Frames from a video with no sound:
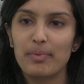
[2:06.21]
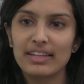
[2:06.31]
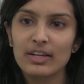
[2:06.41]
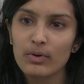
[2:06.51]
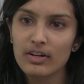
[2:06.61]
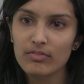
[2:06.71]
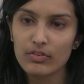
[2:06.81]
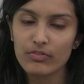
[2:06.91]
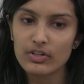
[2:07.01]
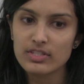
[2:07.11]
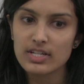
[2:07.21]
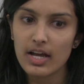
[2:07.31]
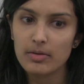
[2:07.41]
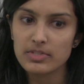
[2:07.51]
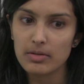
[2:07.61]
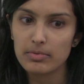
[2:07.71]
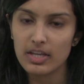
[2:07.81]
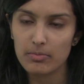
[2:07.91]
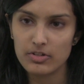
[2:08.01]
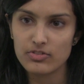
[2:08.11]
I think one of the first times I
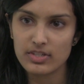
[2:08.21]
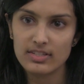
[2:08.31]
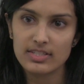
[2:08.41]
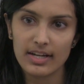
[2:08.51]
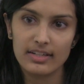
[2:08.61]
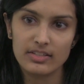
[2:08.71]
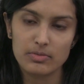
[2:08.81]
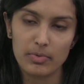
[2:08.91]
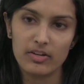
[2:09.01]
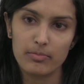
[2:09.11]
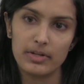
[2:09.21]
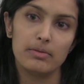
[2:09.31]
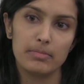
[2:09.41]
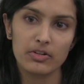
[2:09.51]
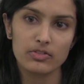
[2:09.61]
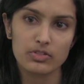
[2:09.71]
became interested in science might have been in middle